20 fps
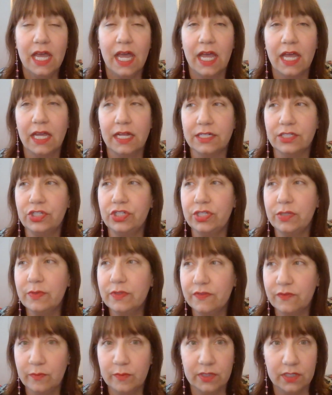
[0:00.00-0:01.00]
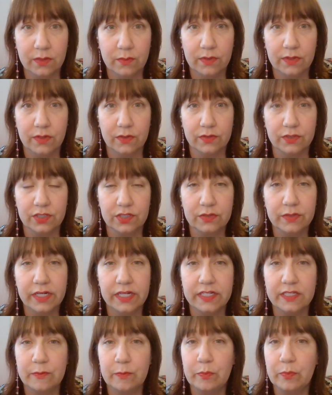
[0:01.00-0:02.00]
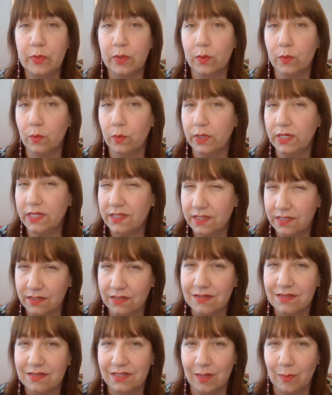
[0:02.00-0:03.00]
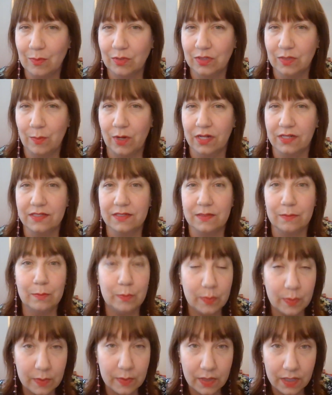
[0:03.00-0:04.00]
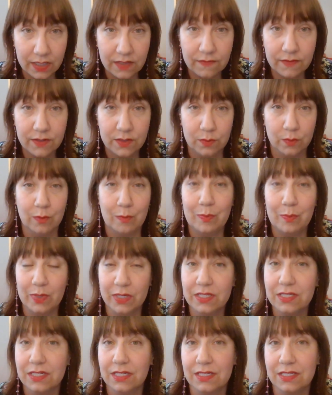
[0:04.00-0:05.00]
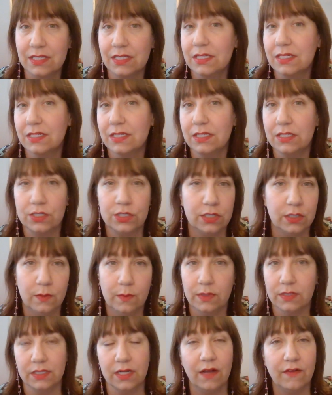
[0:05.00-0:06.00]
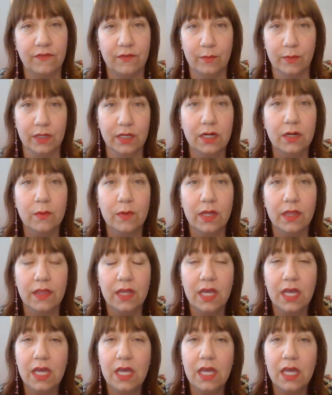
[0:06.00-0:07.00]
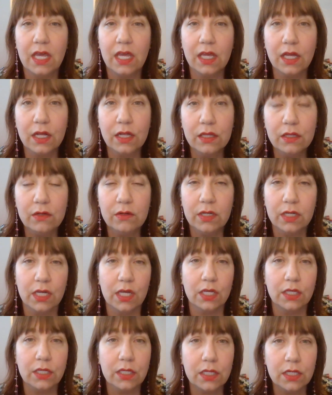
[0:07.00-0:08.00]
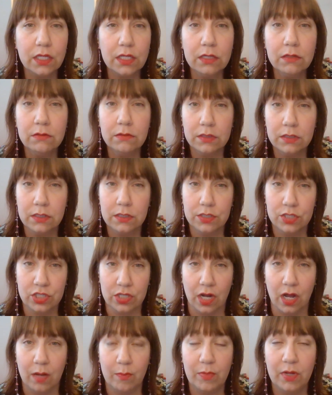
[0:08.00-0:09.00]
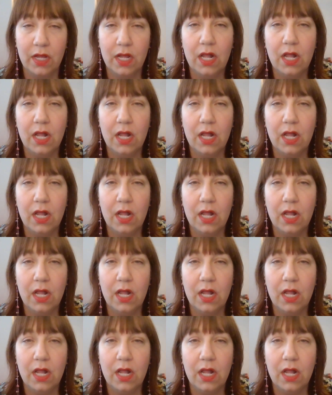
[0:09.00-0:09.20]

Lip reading: And she was familiar with those streets, but we still stumbled upon some individual businesses that she was not familiar with, including a cute little shop